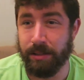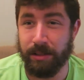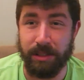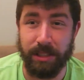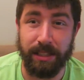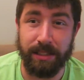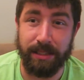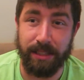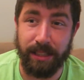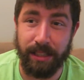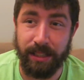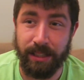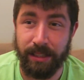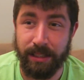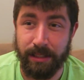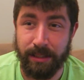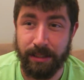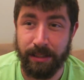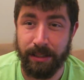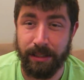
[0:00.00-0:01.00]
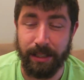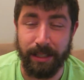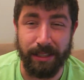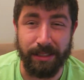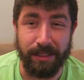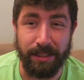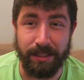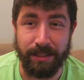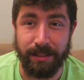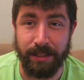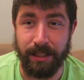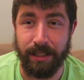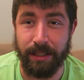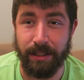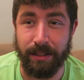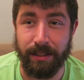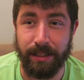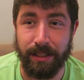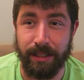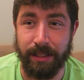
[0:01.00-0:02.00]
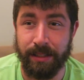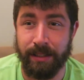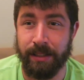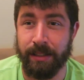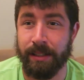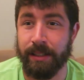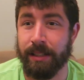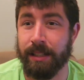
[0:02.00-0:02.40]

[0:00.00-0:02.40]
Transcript: jet ski. I got a jet ski on there.